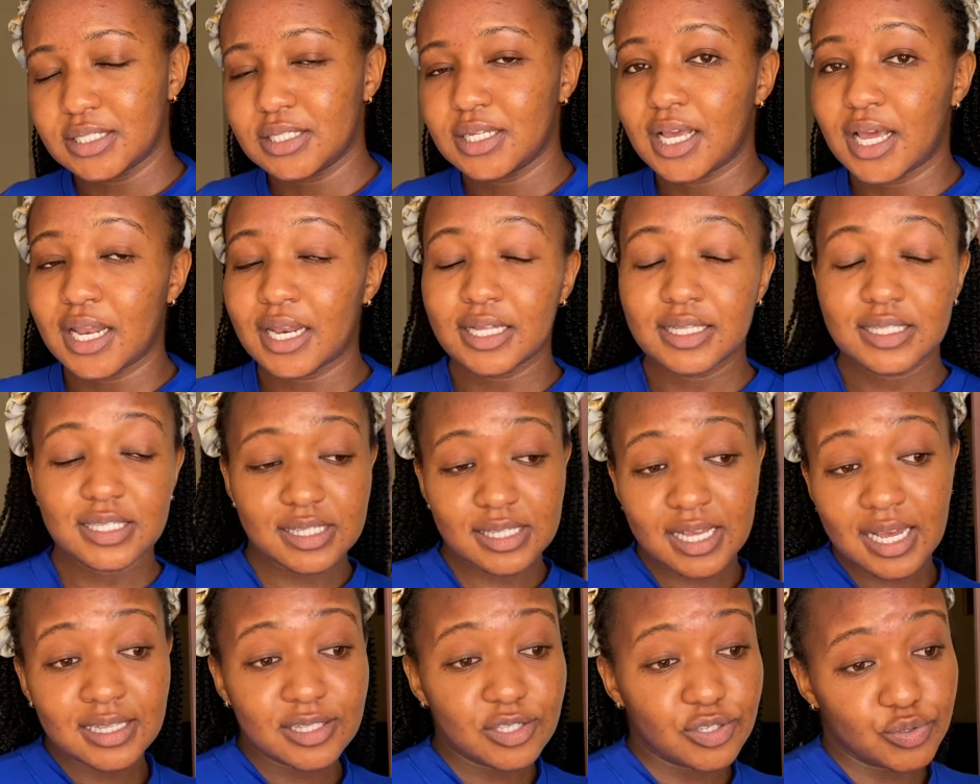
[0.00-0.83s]
And it
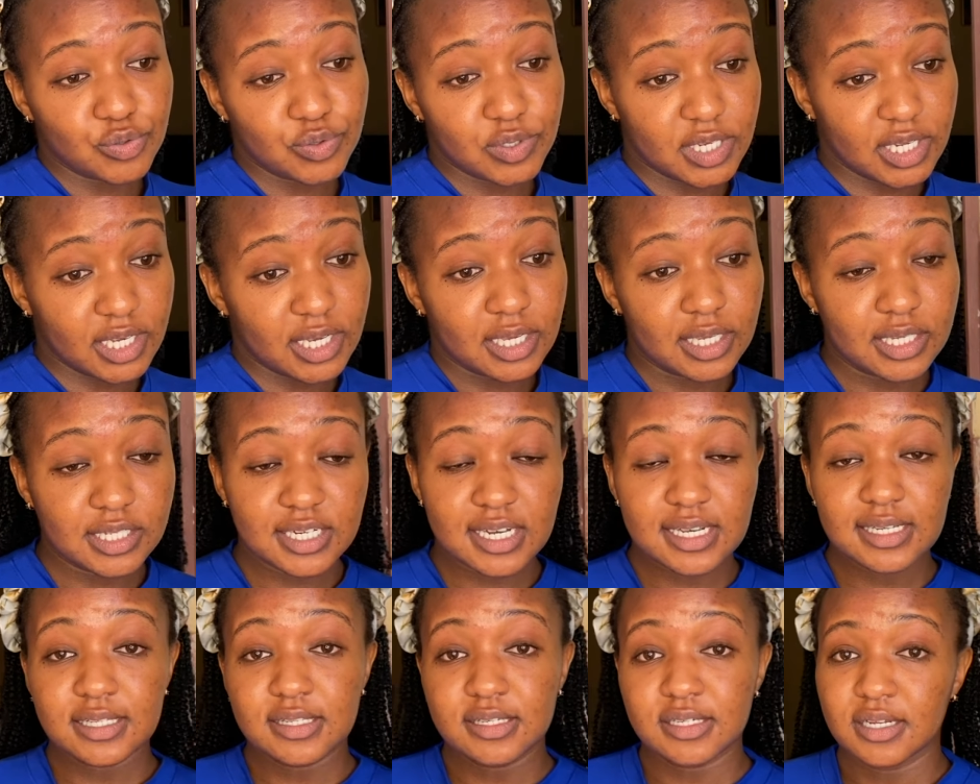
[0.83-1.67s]
starts today.
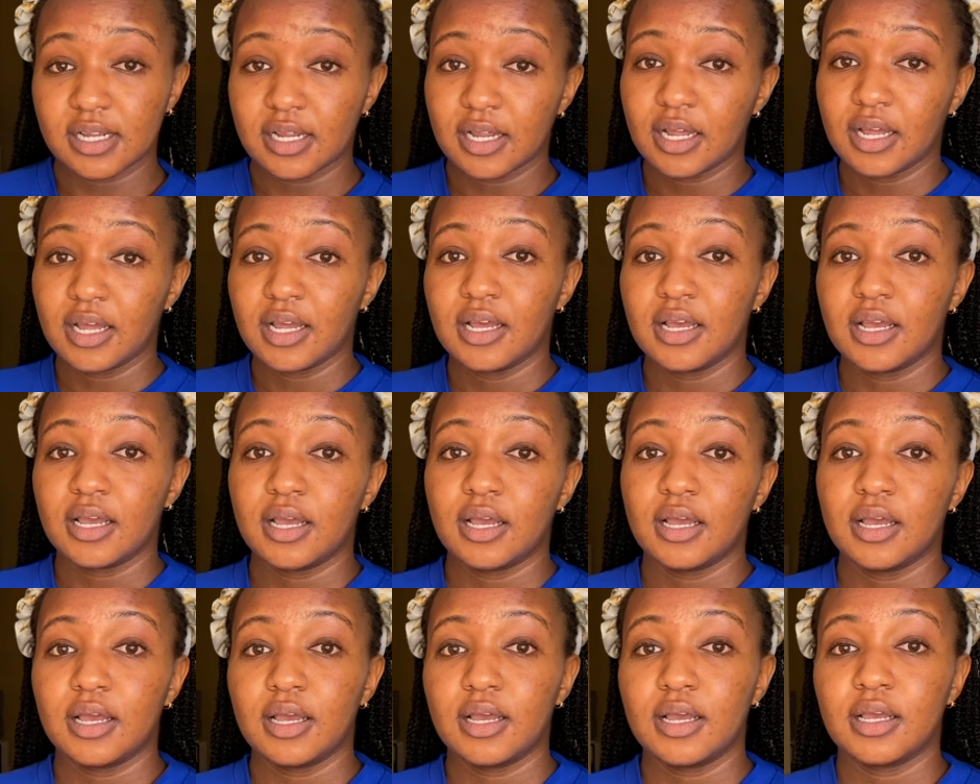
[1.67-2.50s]
Just
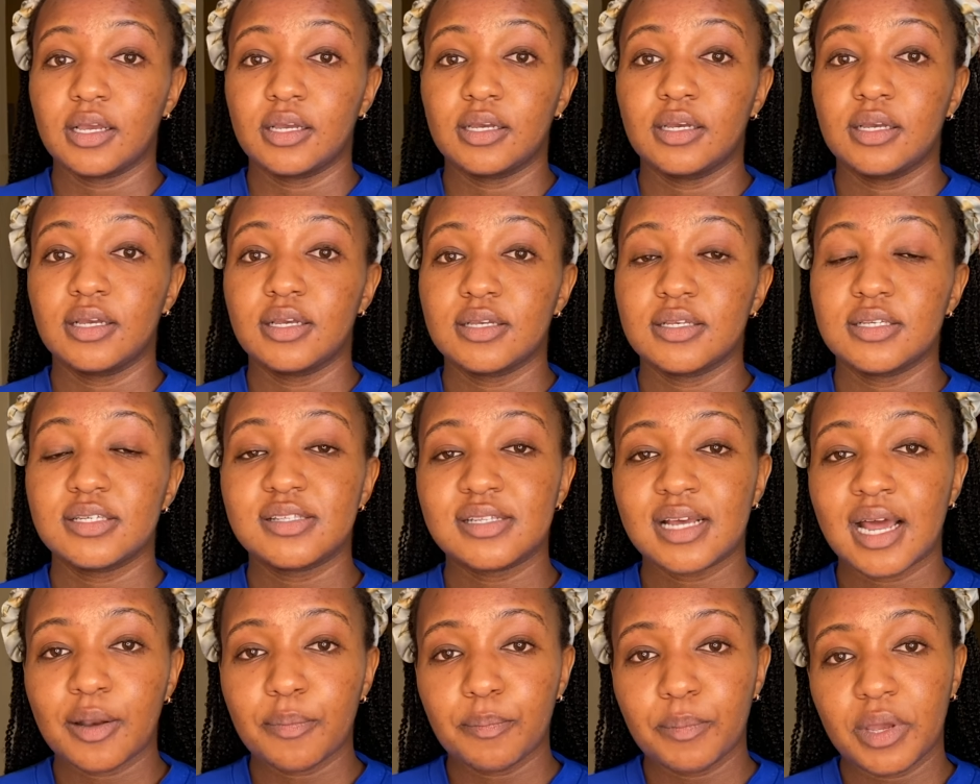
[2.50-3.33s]

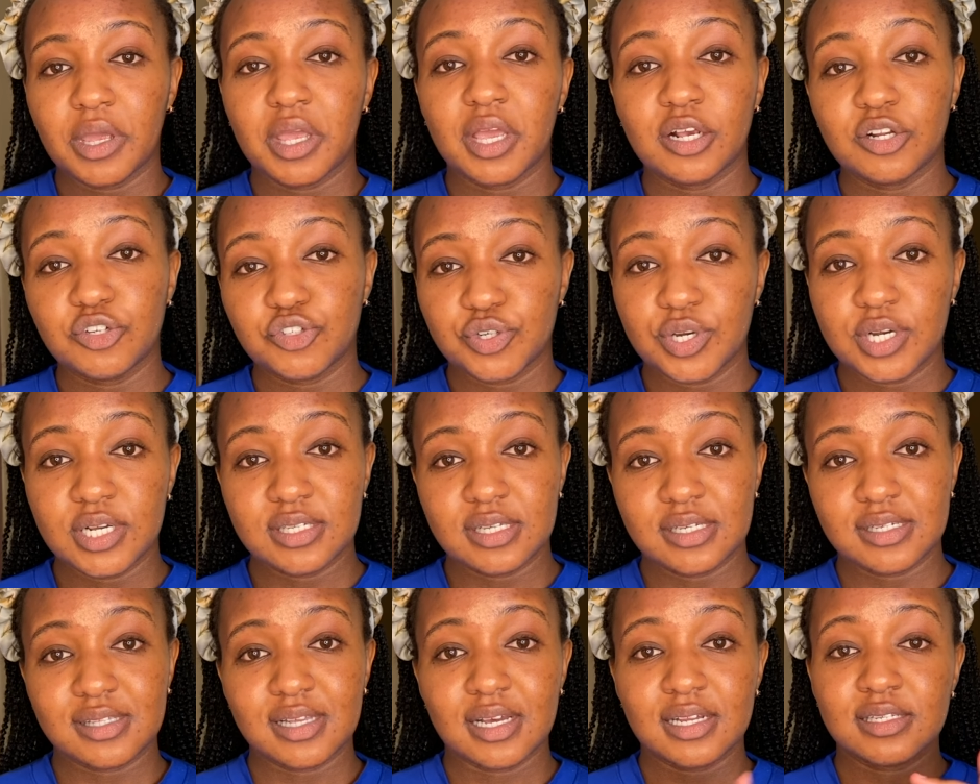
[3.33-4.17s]
start making
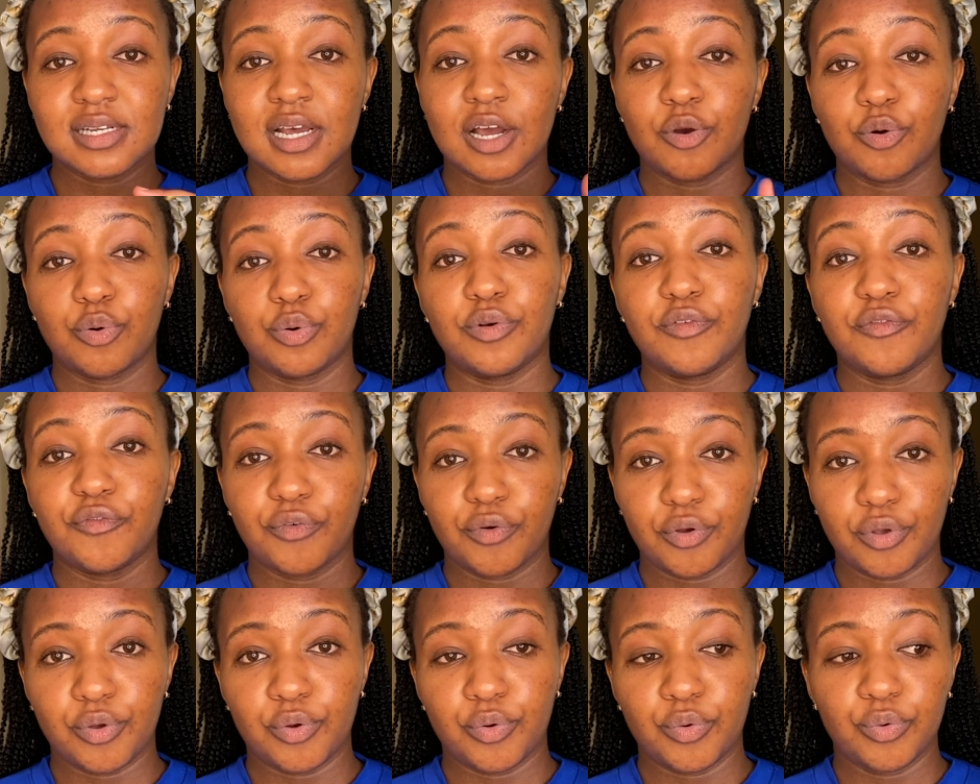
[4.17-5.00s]
choices that are good for
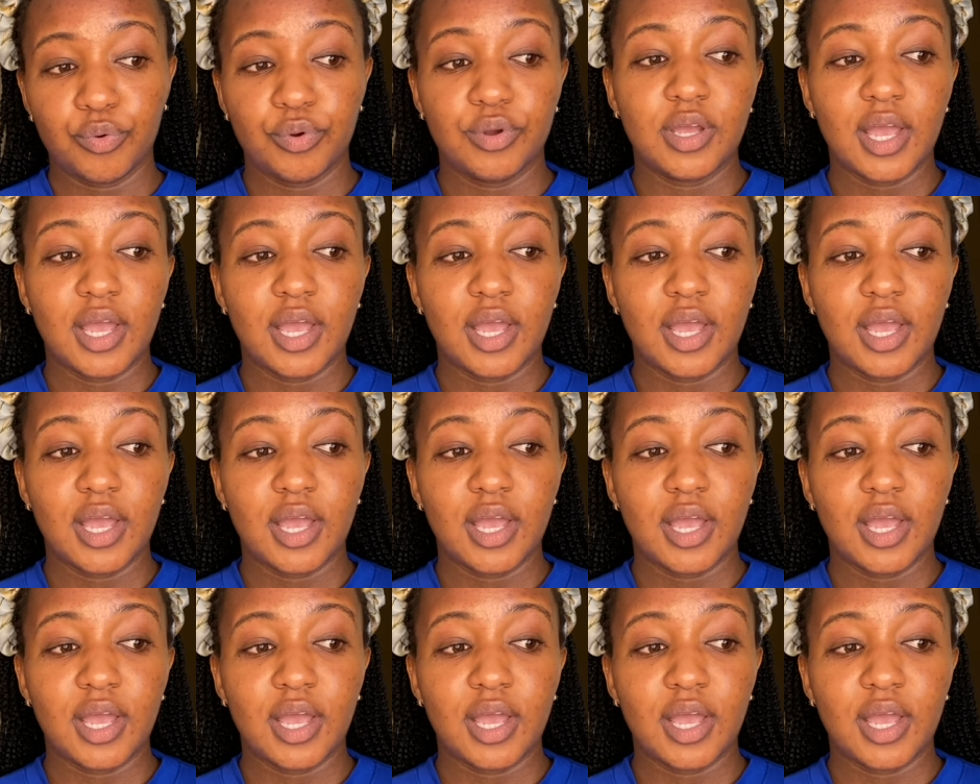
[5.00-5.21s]
you.